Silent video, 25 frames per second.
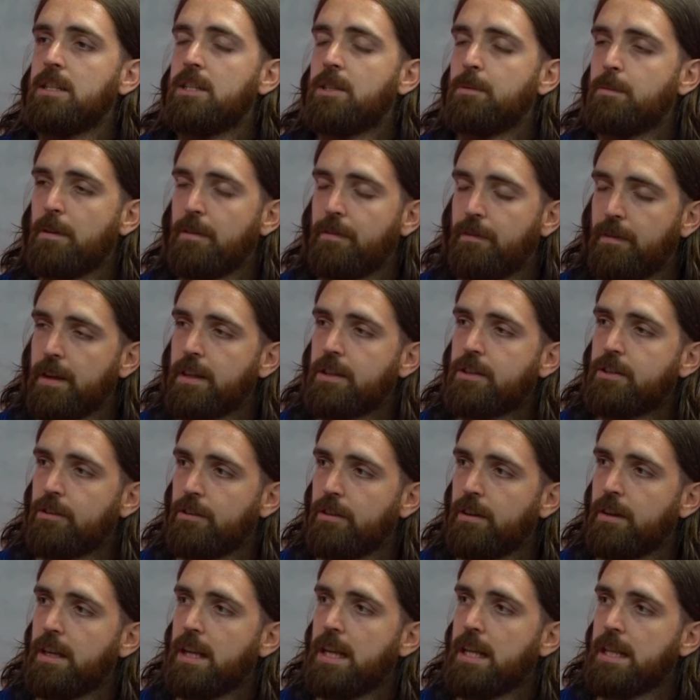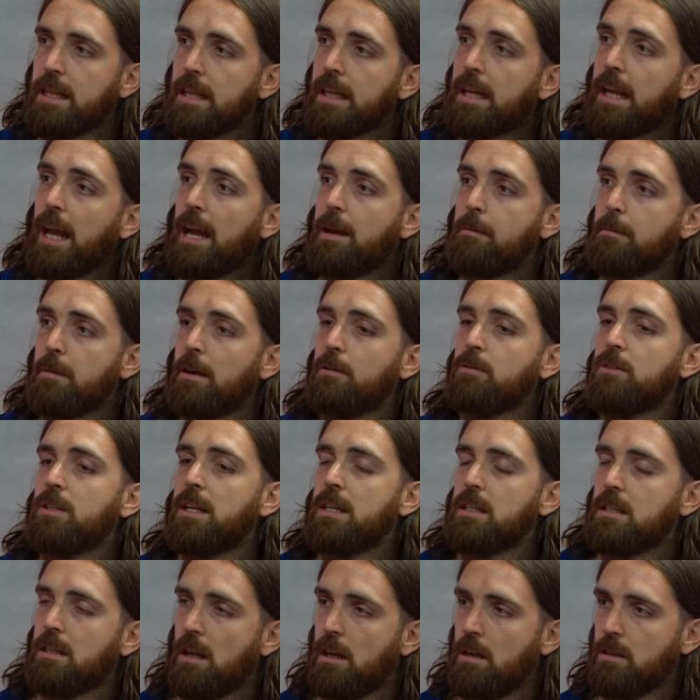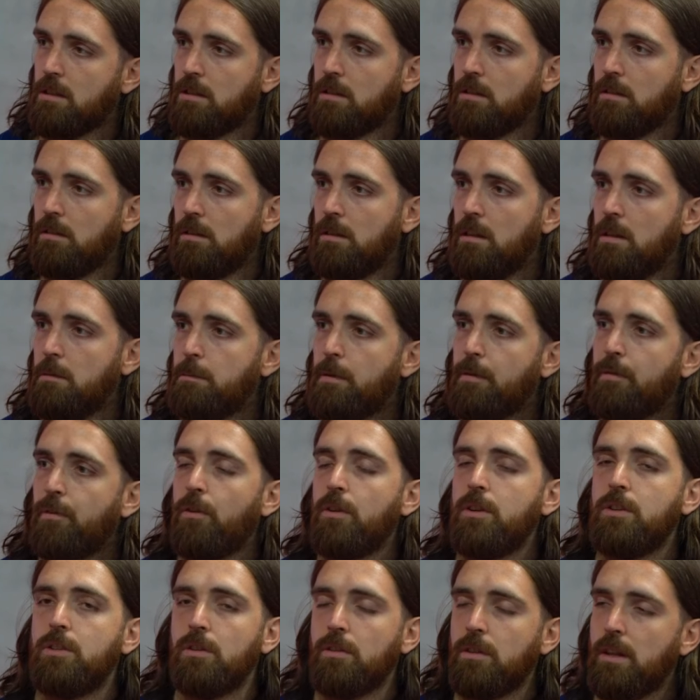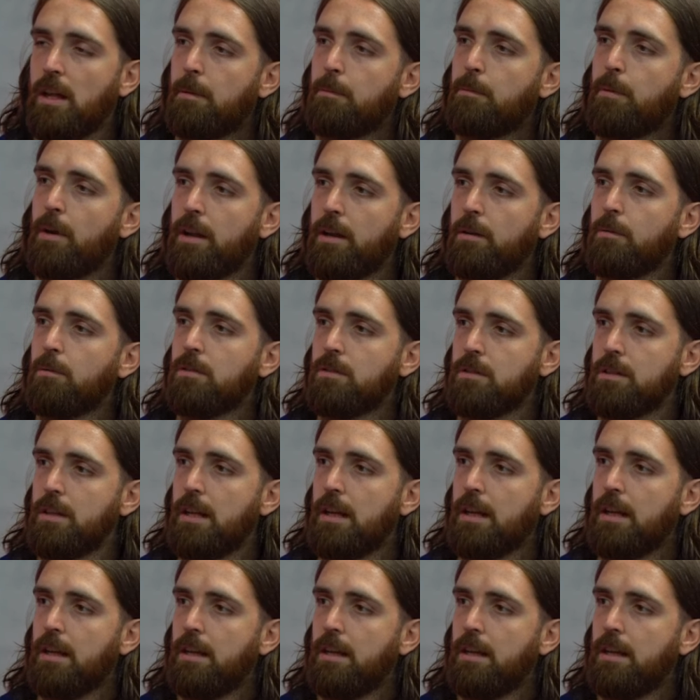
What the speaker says: to be featuring in the game. That was against Arsenal before he took that break, wasn't it?